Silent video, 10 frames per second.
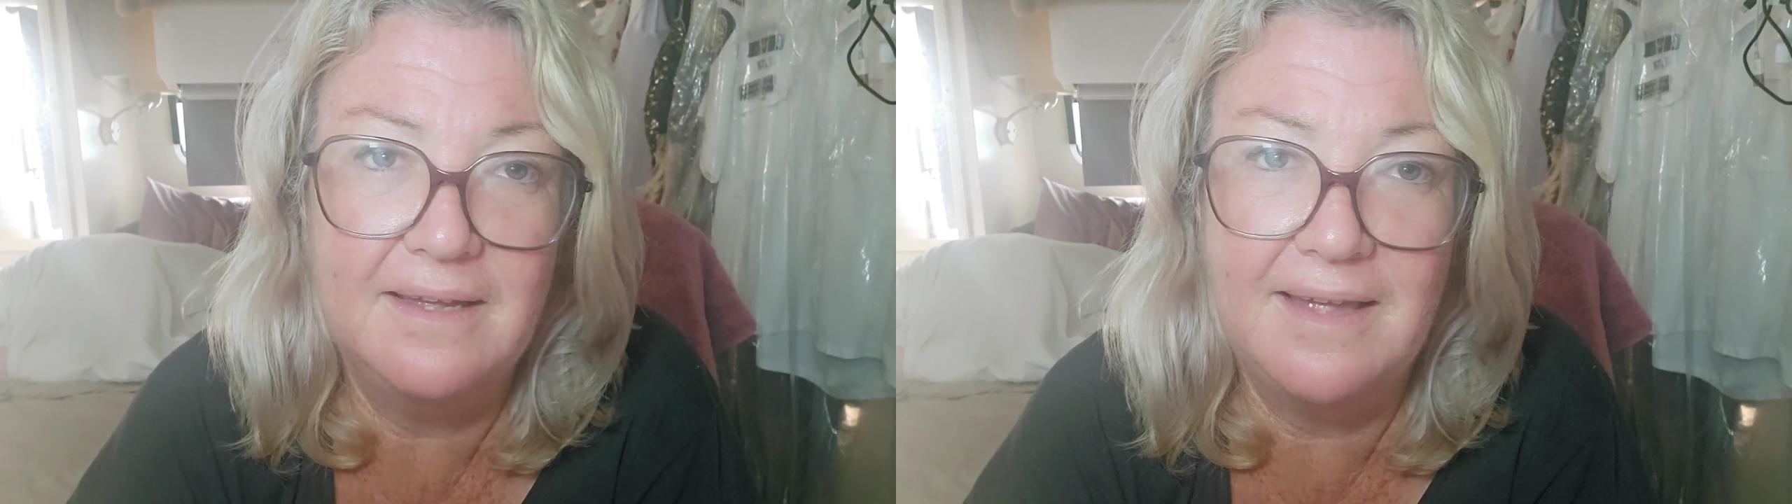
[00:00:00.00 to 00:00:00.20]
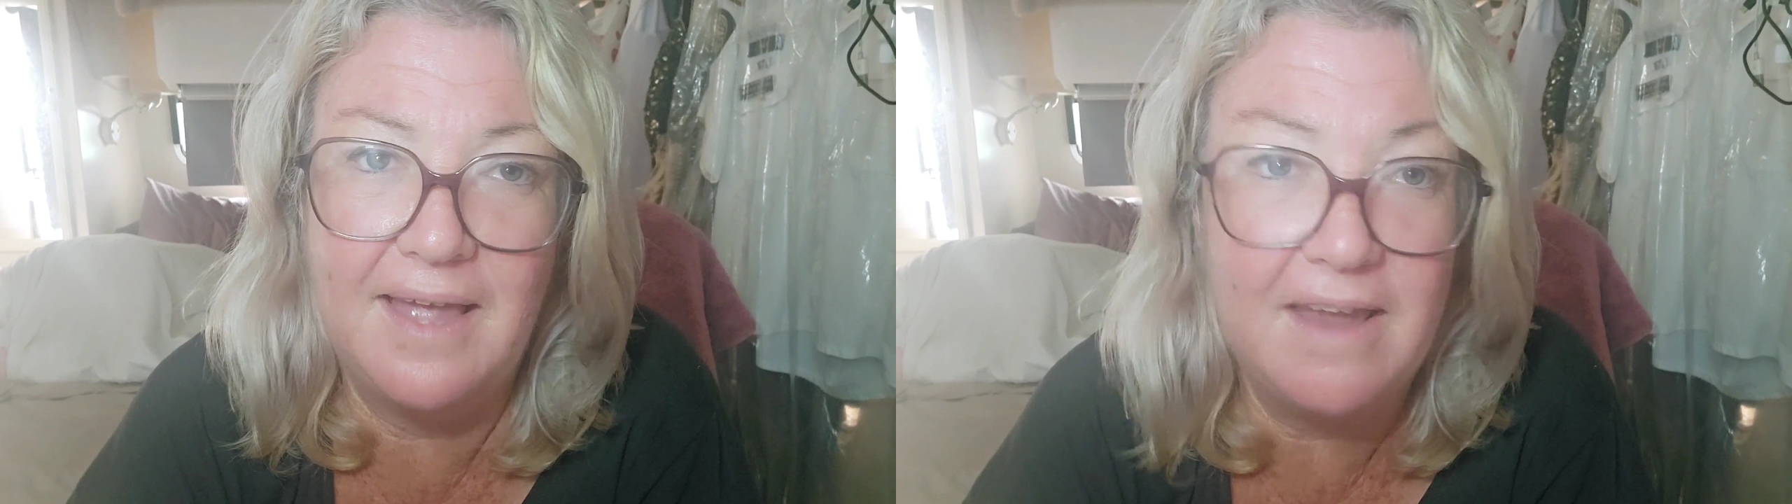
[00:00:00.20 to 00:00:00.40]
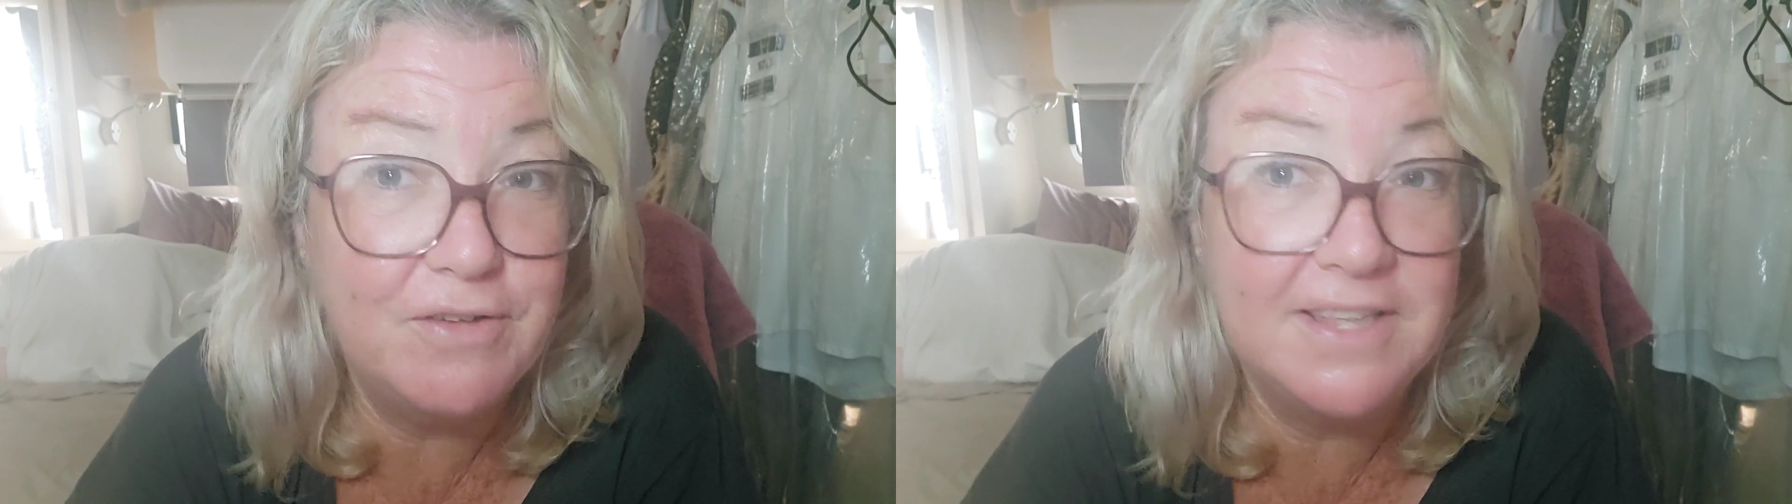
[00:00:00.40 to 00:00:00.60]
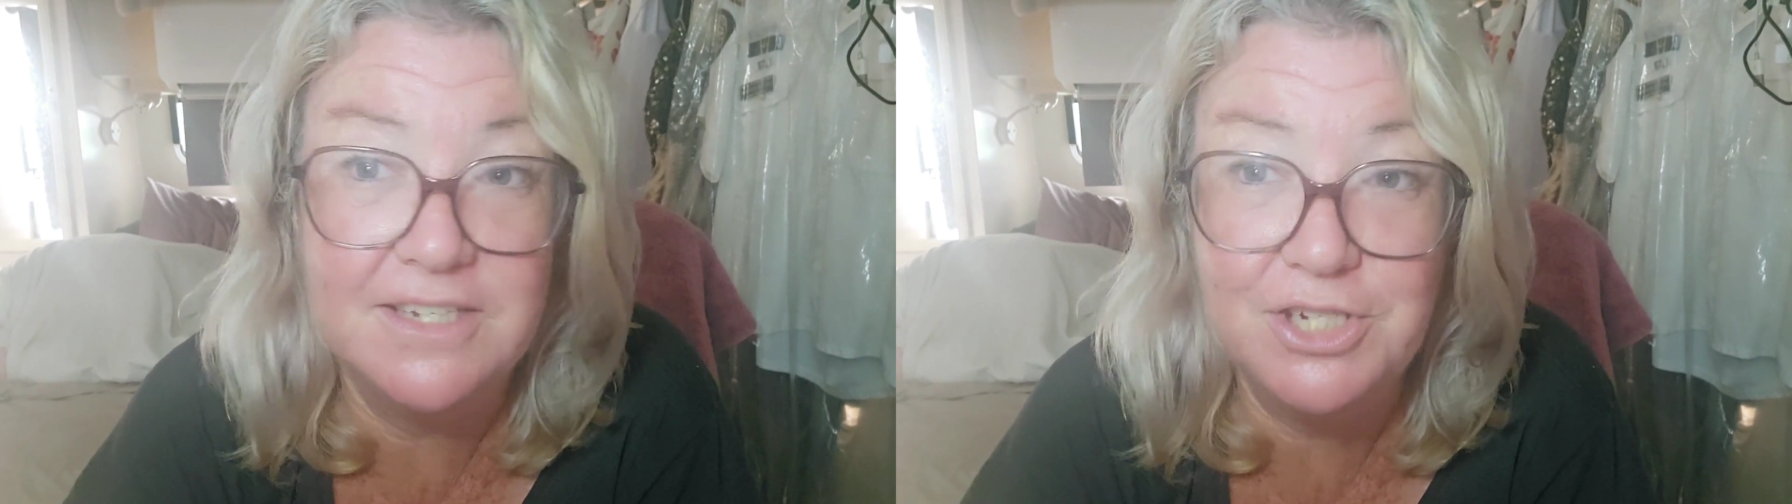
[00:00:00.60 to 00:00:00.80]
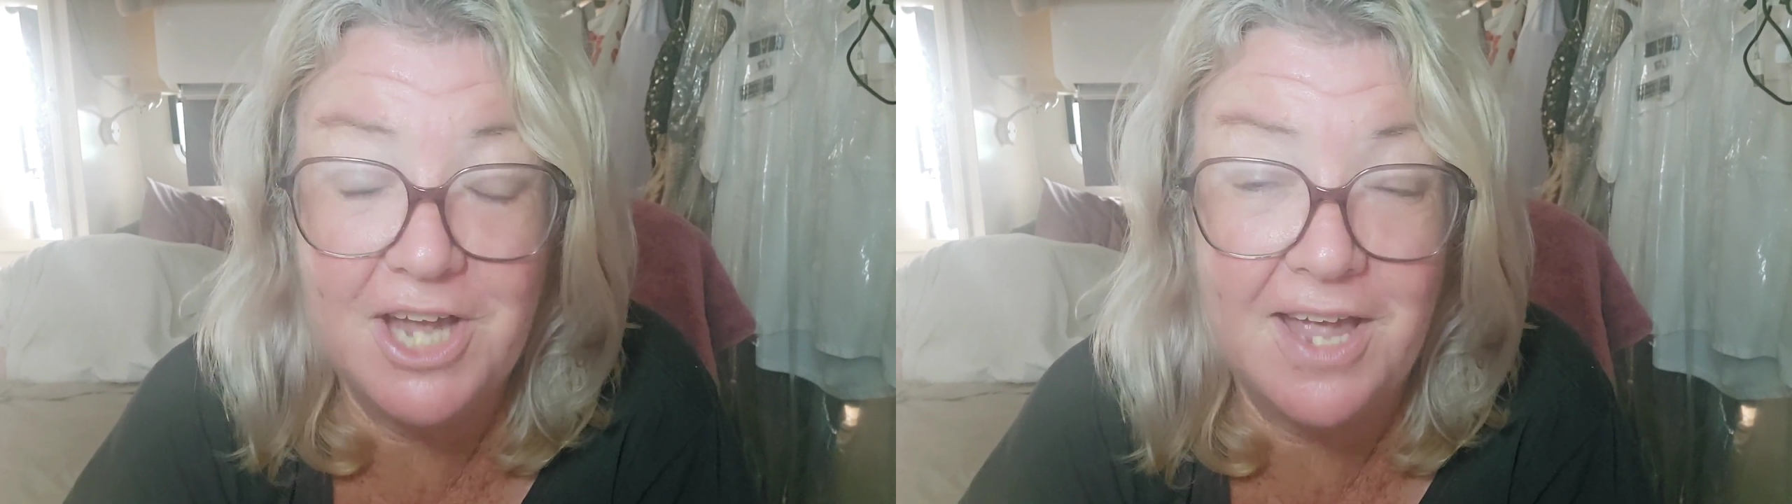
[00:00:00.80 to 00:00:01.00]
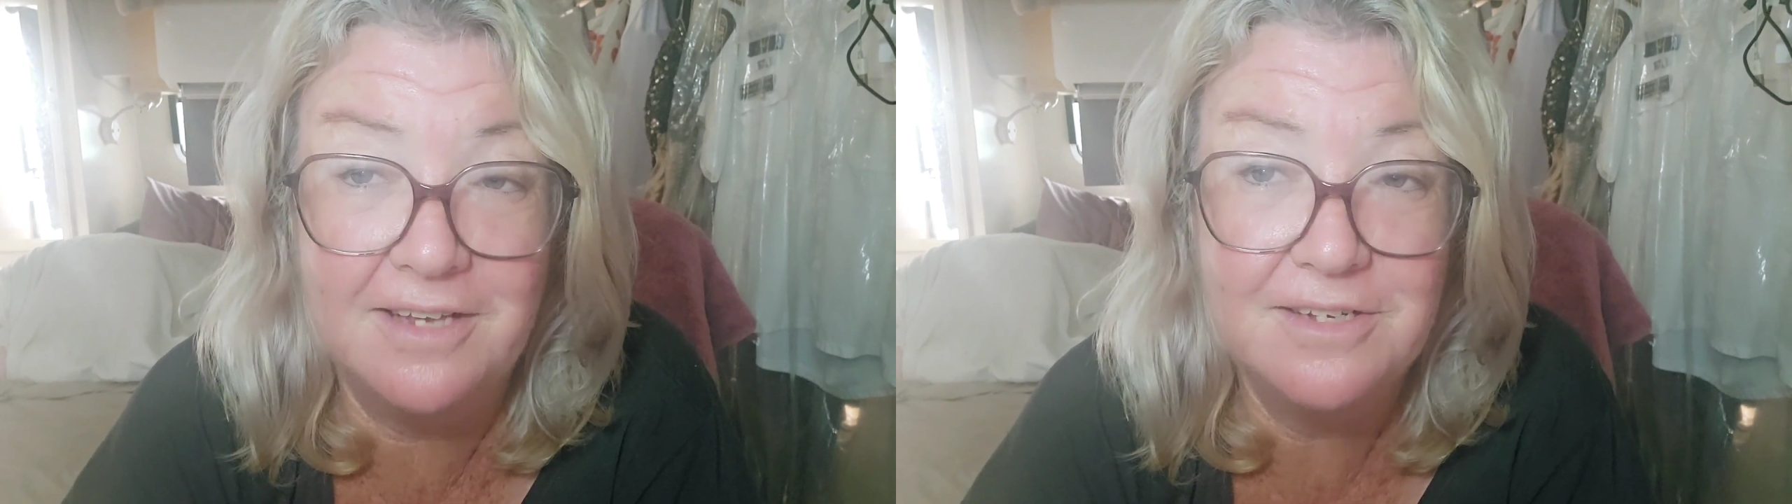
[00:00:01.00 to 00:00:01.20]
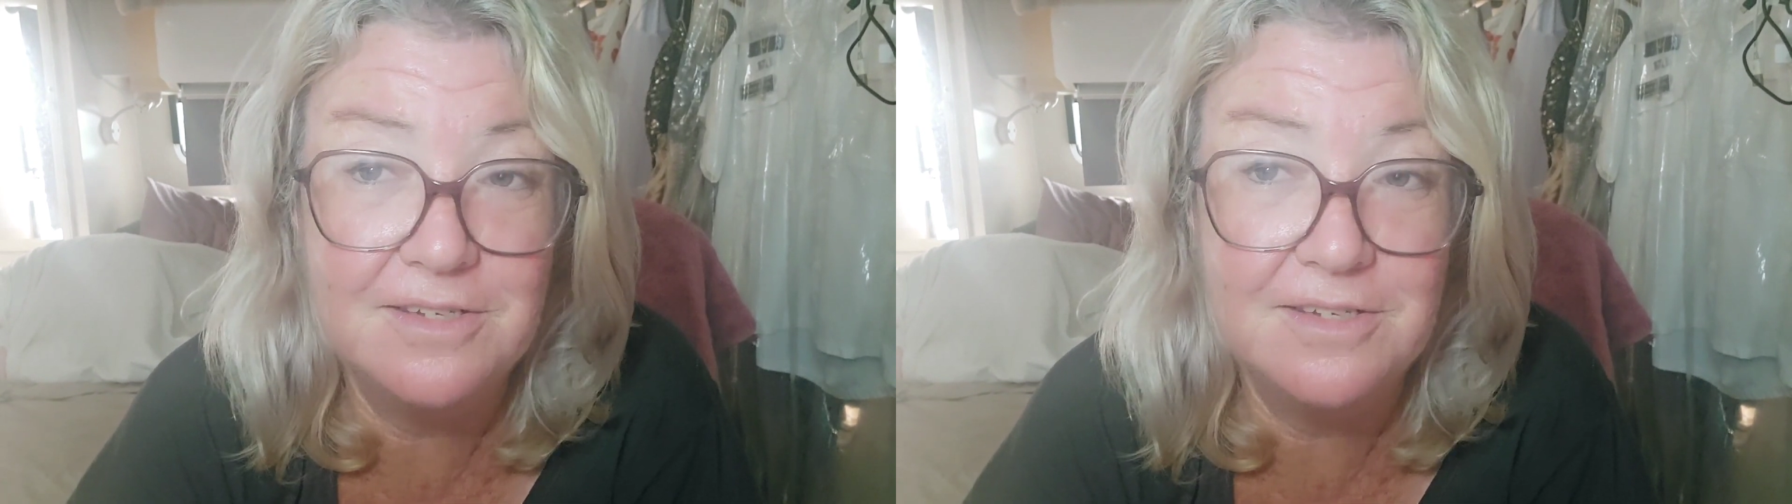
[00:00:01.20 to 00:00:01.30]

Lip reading: everything's changed.